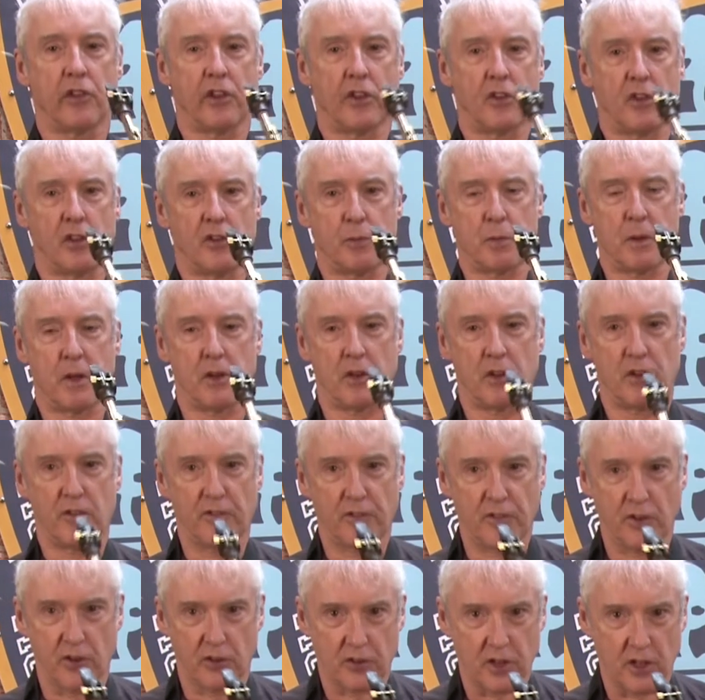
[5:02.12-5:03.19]
I explained in the
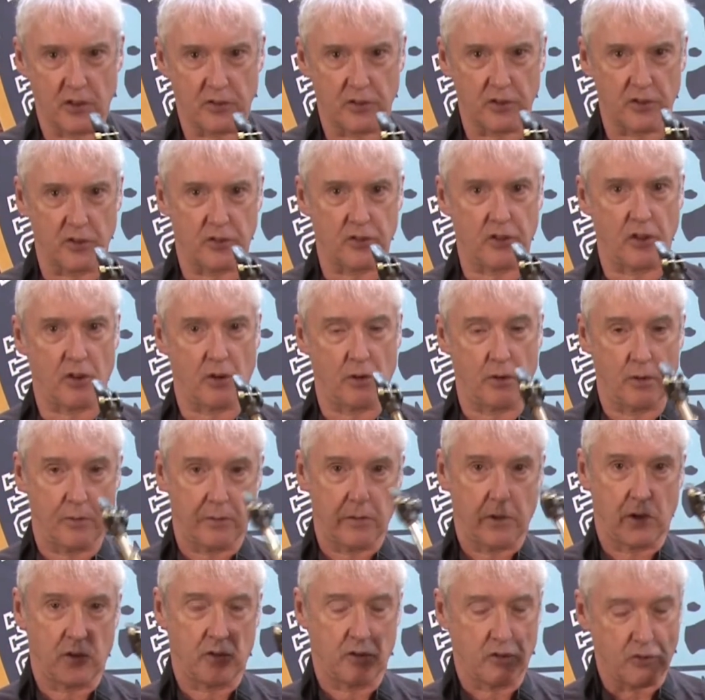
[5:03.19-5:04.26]
first lesson. So
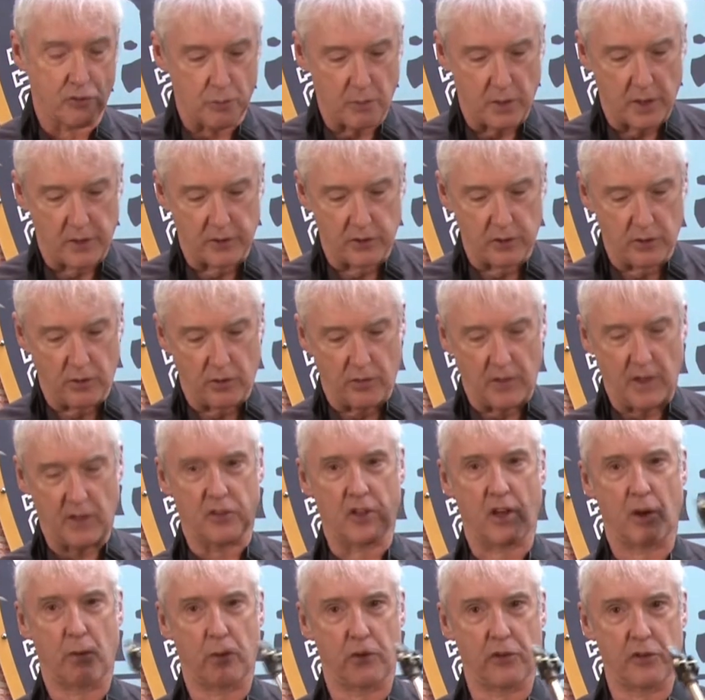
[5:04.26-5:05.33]
I'll just remind you that that's
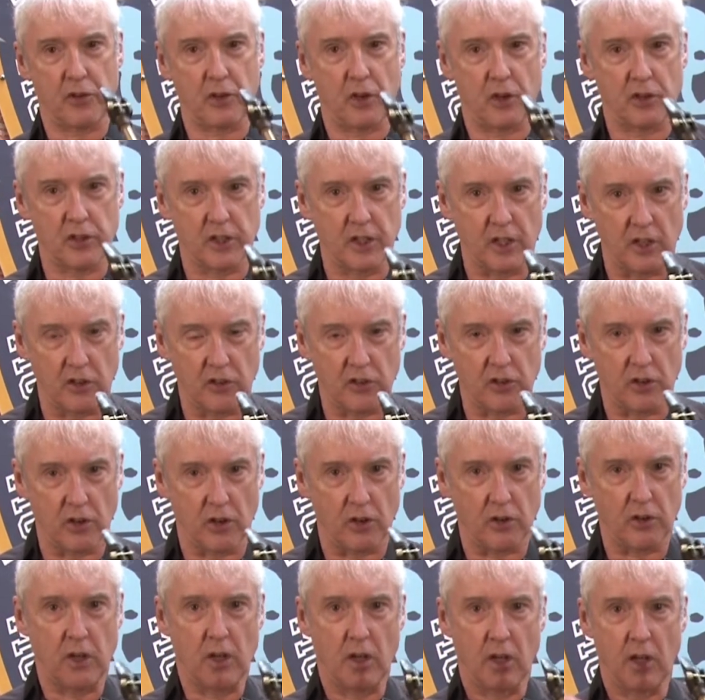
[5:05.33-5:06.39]
how we're starting each
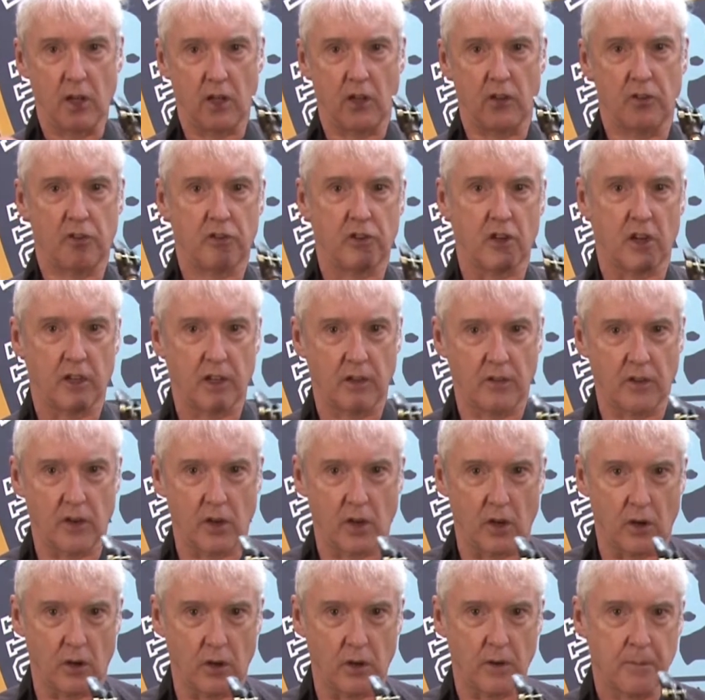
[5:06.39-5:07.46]
note, is tonguing the
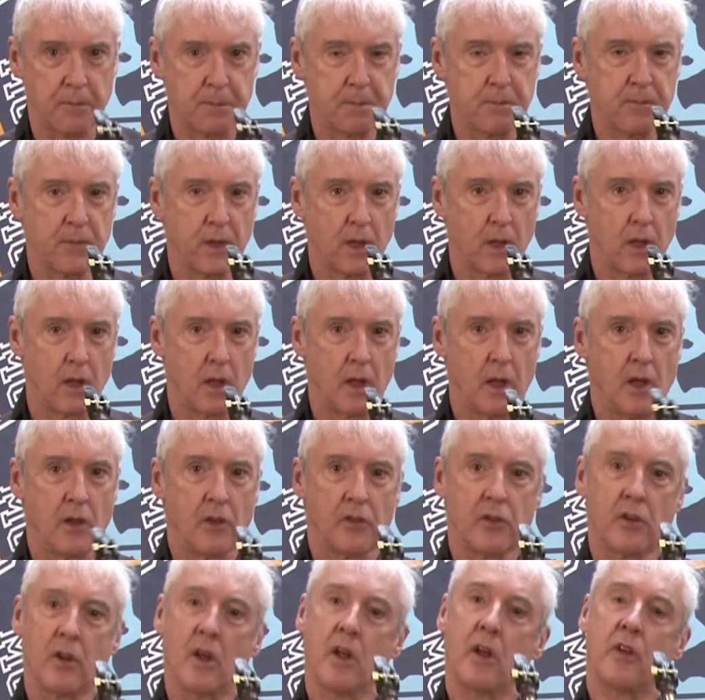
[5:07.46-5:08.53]
note.
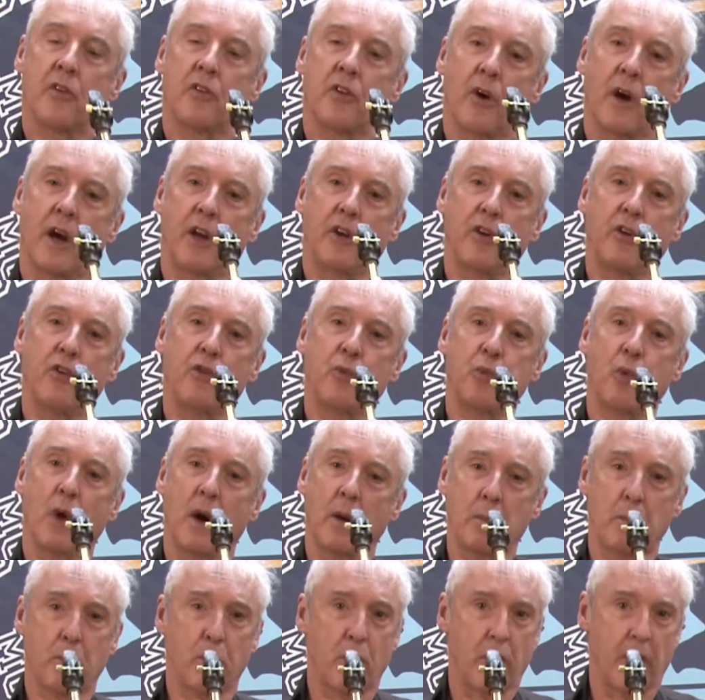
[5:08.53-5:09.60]
So I use
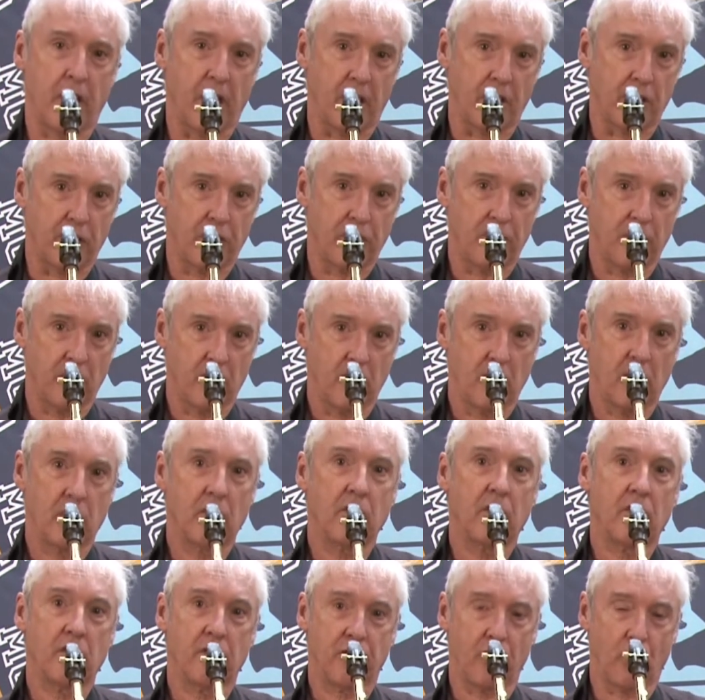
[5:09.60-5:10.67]
1 breath
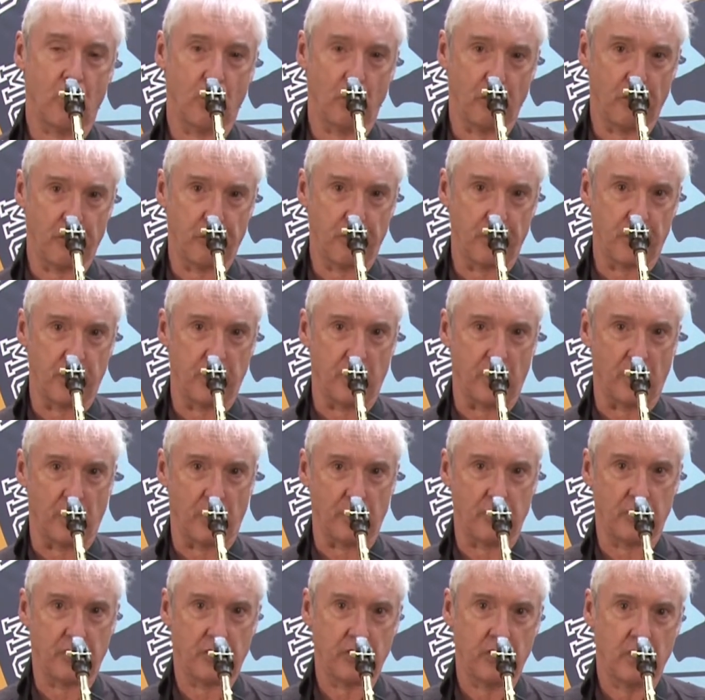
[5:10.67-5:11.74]
for all 3
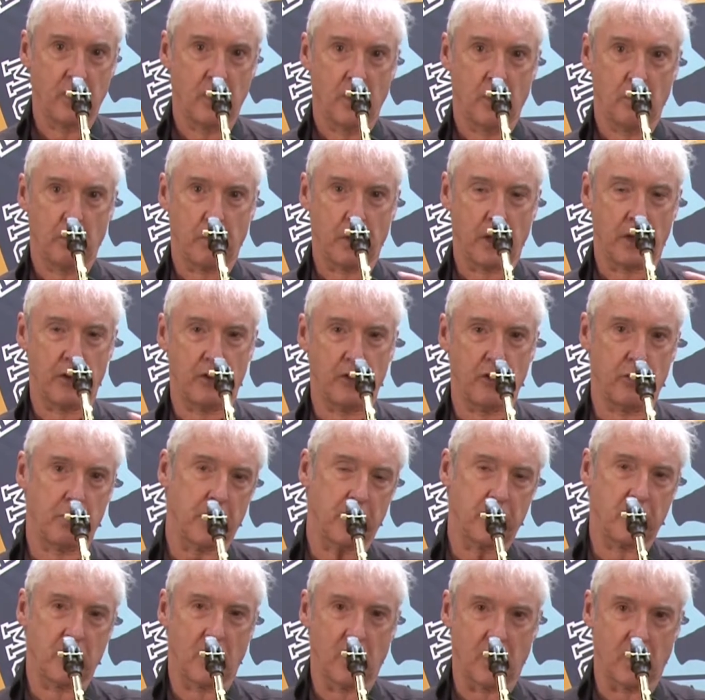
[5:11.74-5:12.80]
notes, but I use my
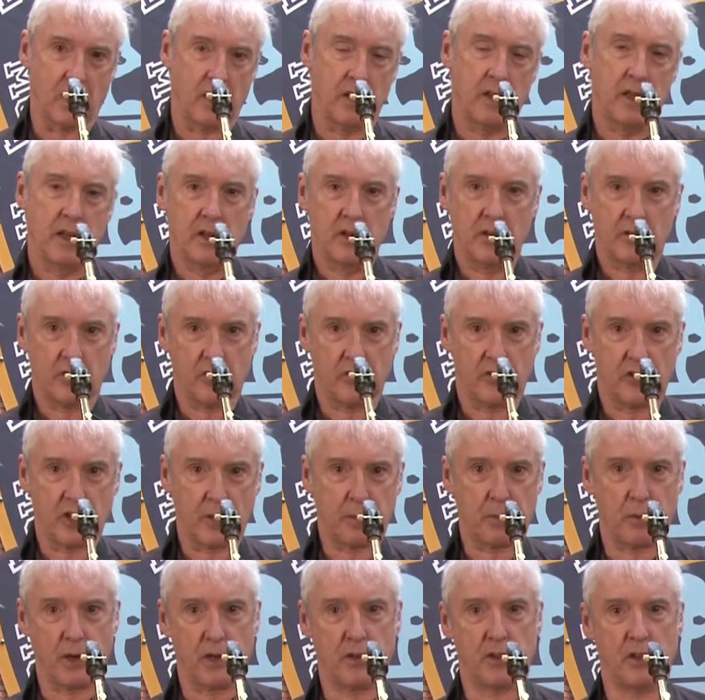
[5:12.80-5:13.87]
tongue to
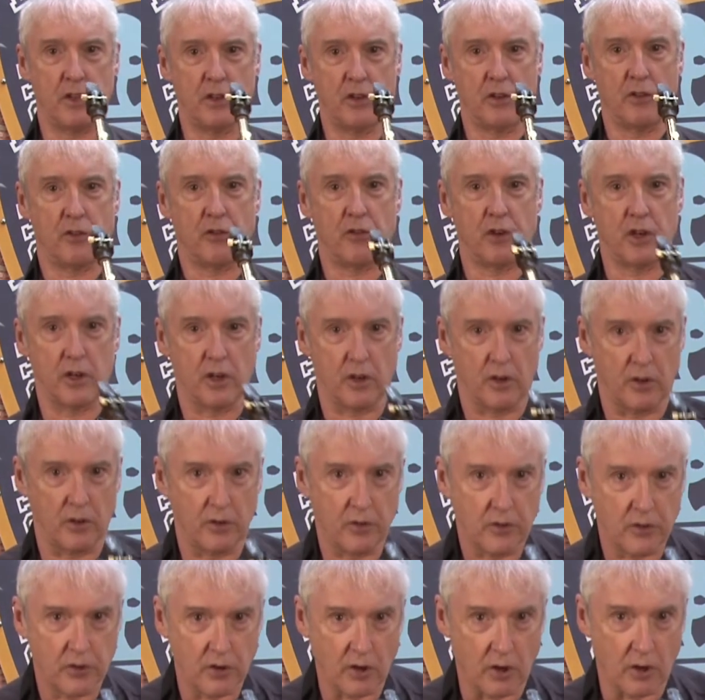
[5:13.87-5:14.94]
separate it into 3 notes.
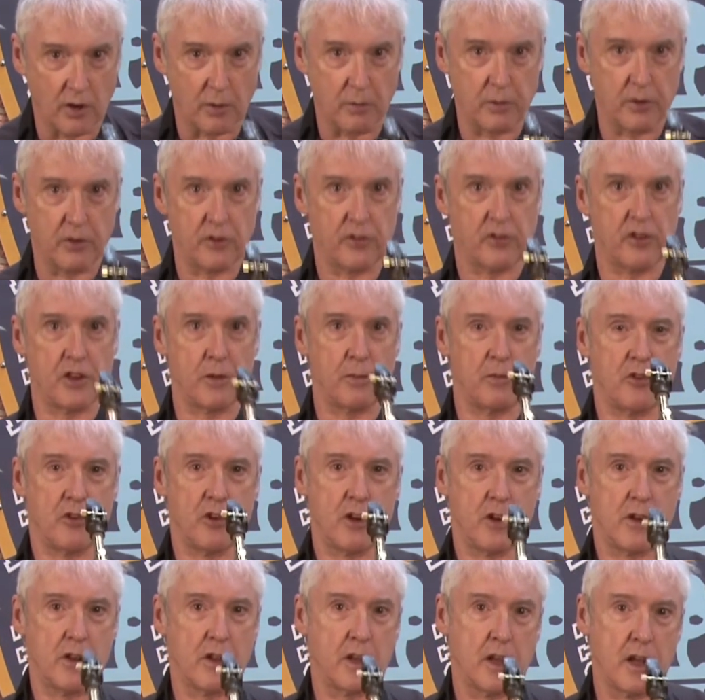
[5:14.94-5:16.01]
So let me just
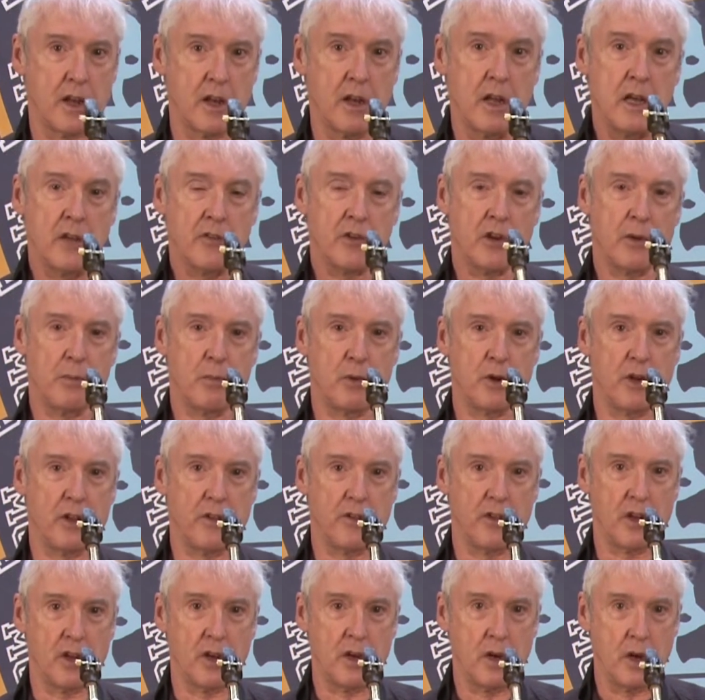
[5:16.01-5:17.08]
demonstrate again. So I breathe
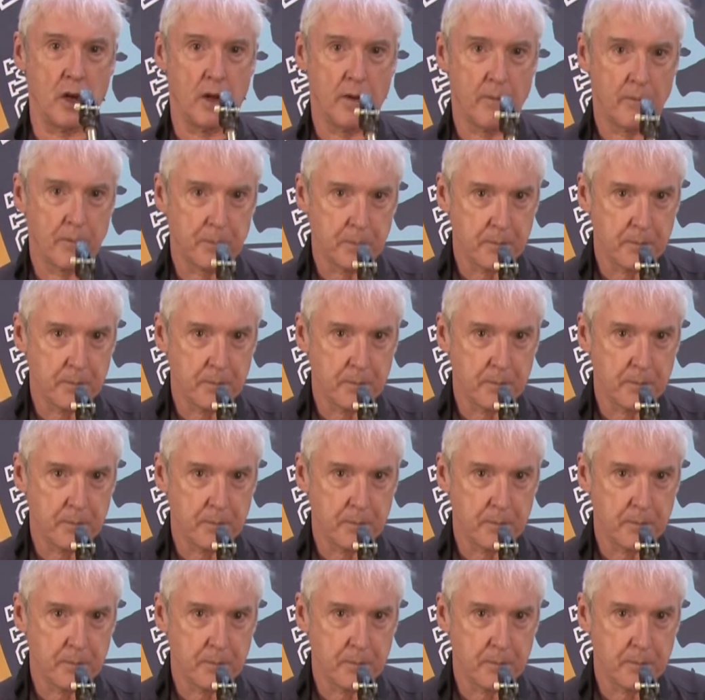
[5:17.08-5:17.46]
in,